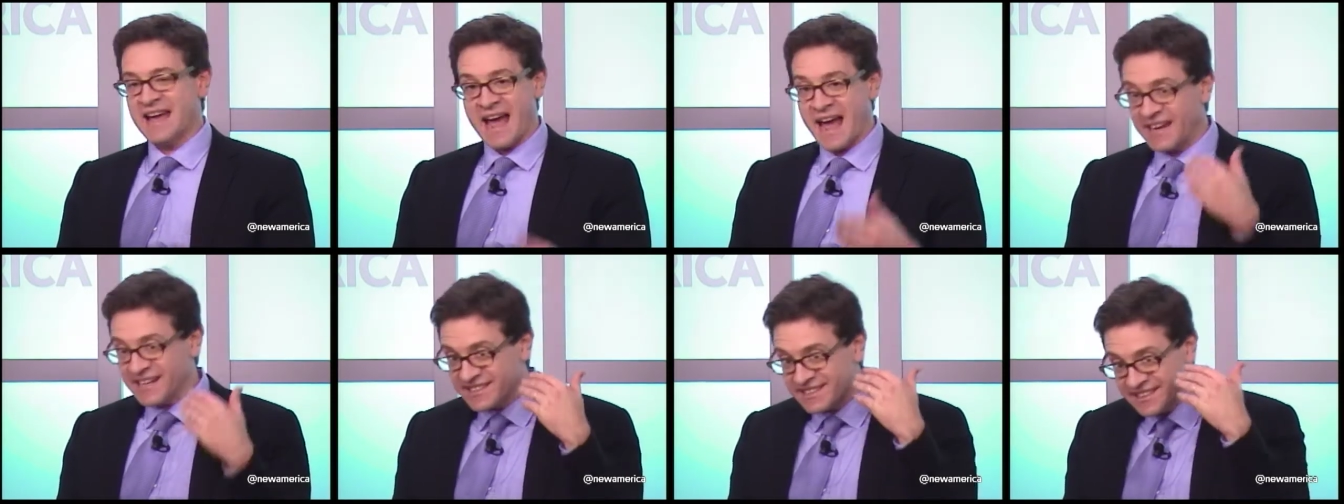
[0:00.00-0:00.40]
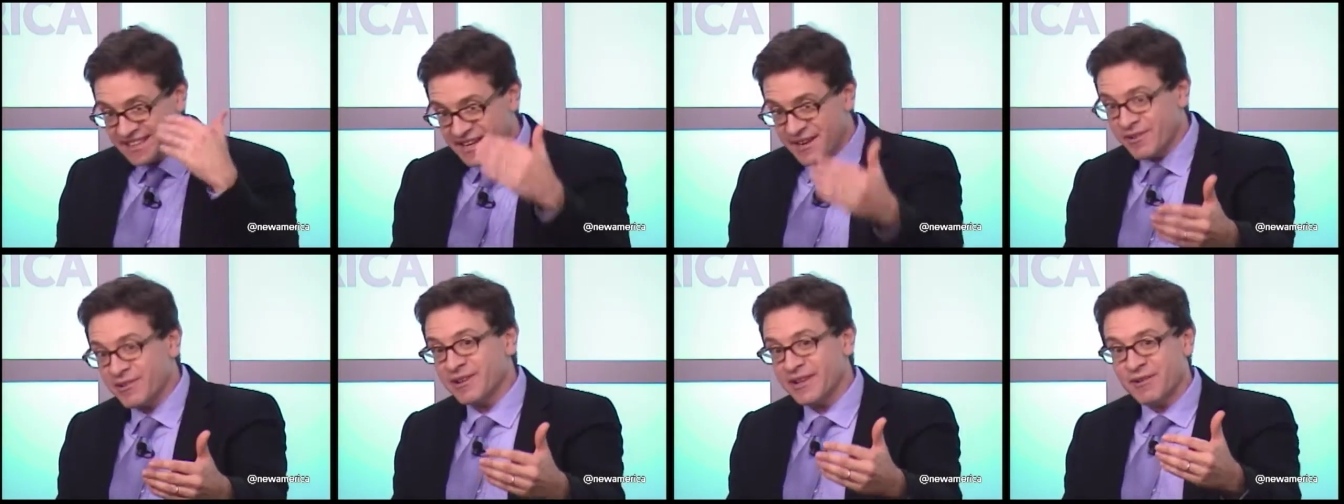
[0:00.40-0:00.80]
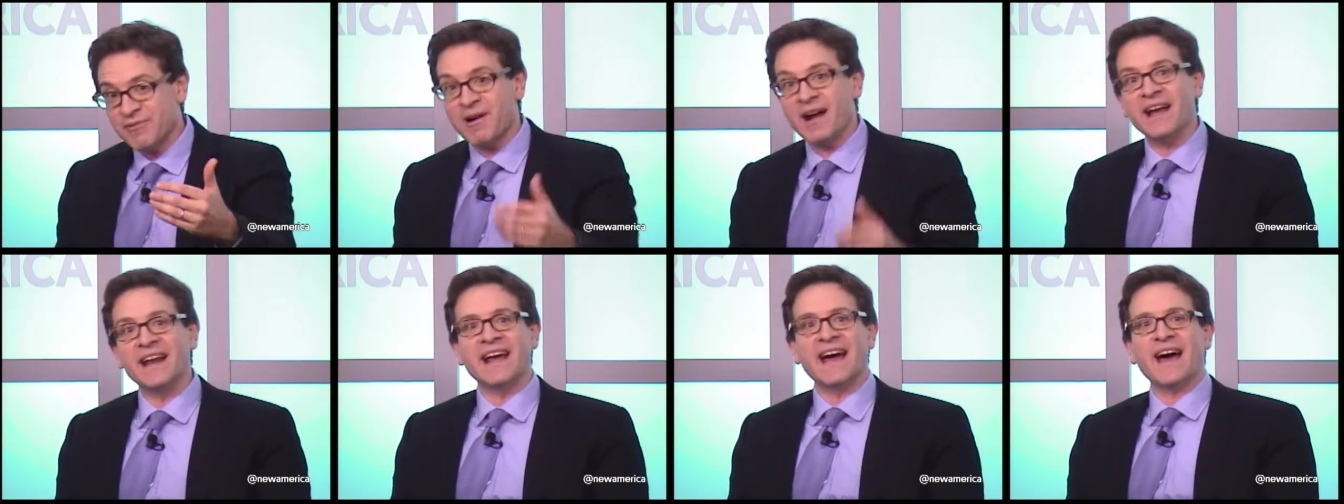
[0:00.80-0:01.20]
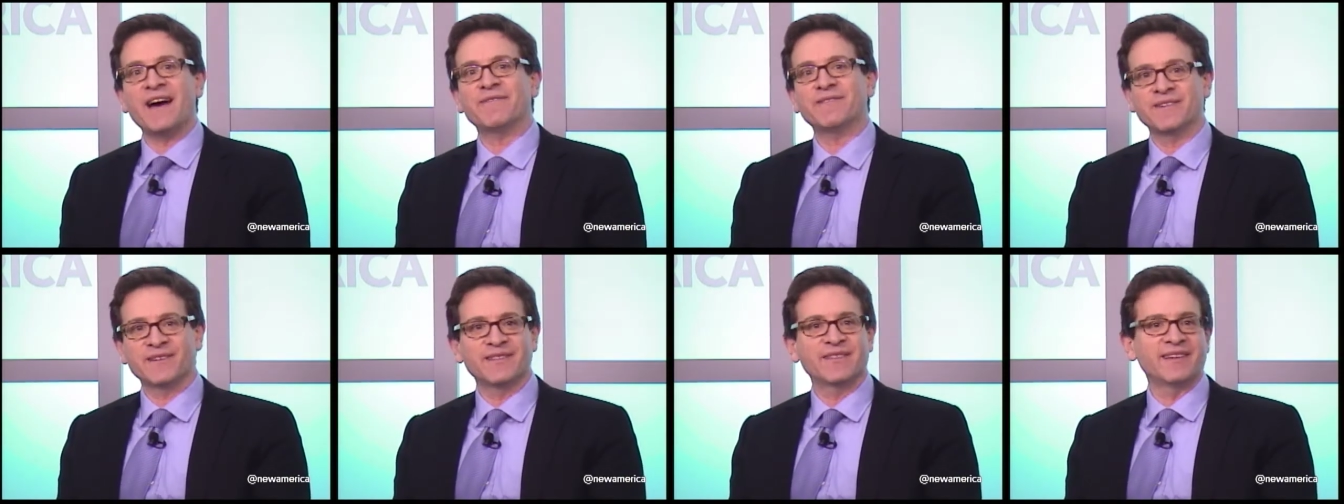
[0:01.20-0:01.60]
and it's literally right
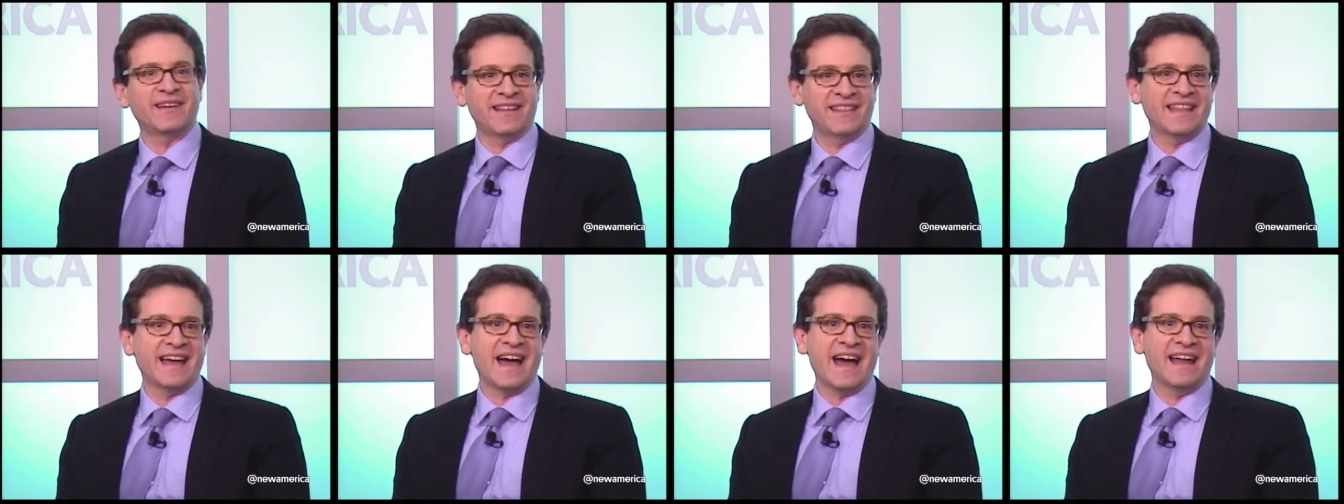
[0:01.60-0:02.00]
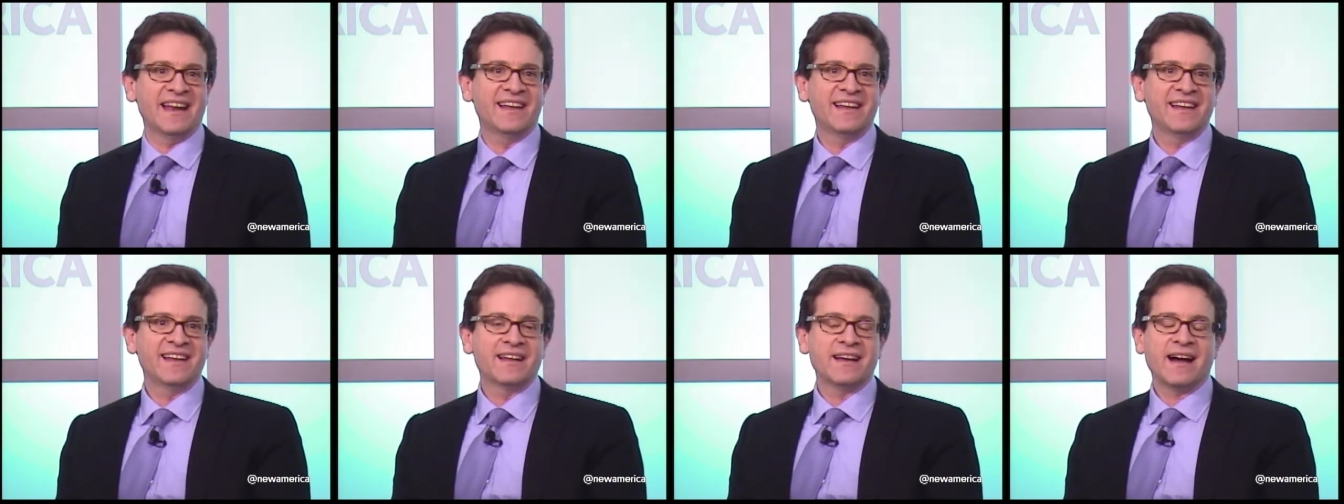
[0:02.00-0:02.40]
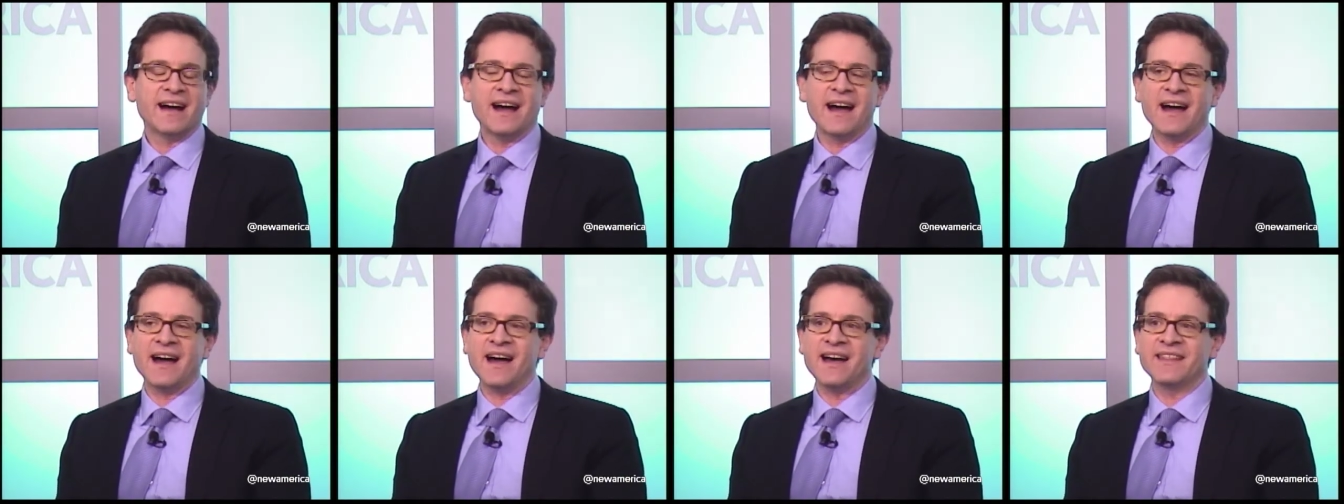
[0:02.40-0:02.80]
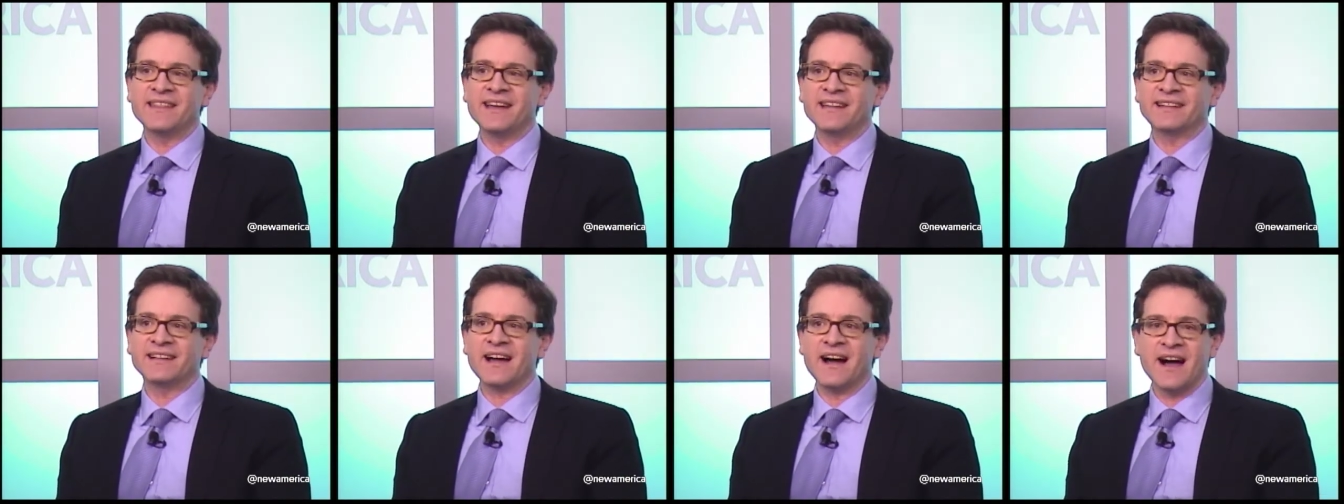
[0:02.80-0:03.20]
after
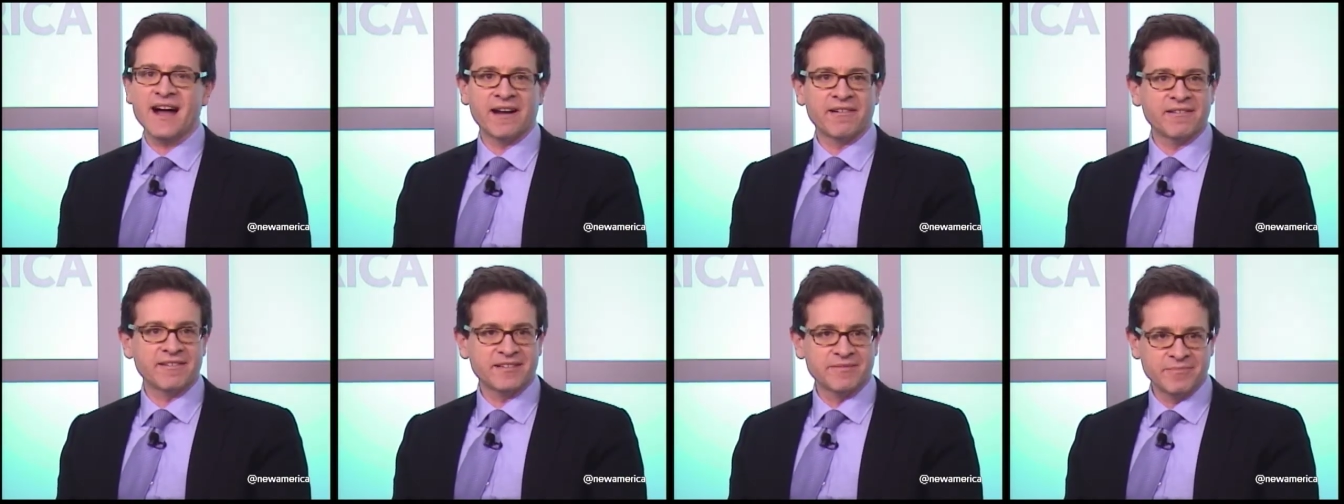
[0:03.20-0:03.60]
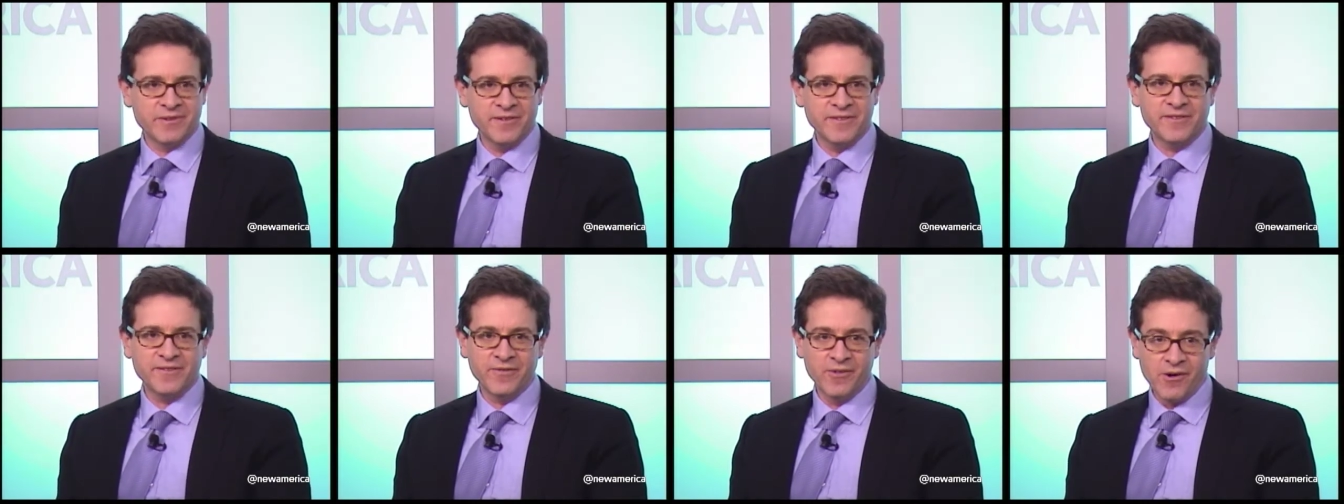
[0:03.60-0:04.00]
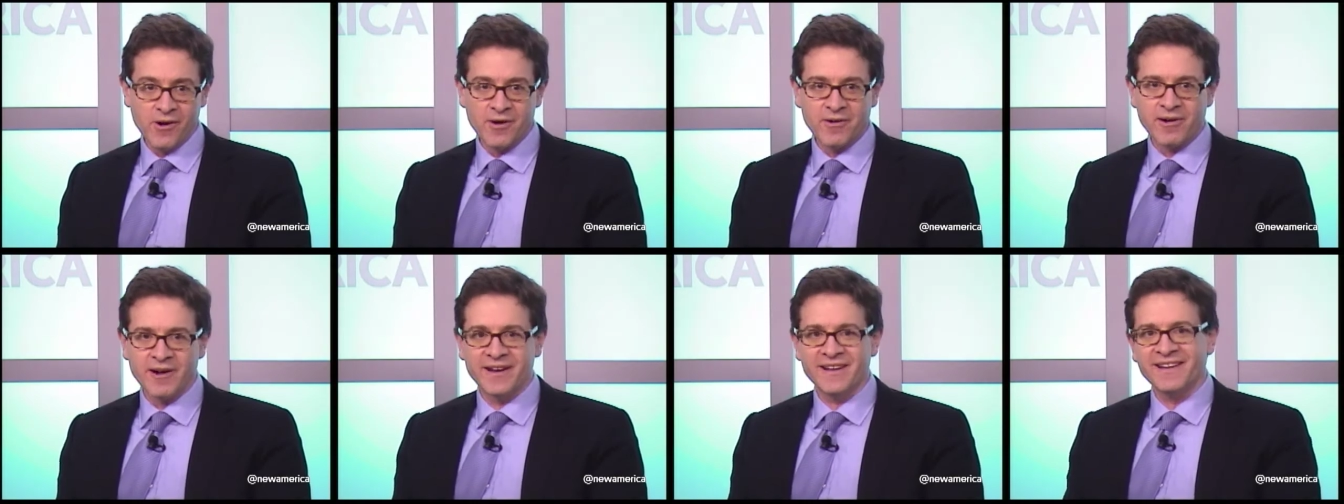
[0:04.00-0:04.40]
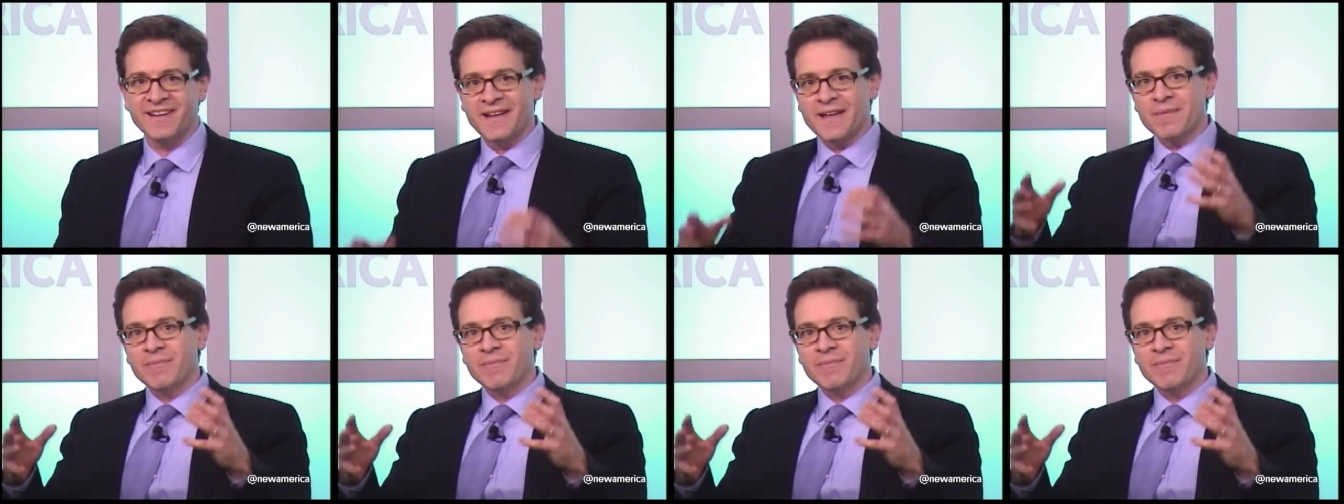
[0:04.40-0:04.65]
that Congress moves forward.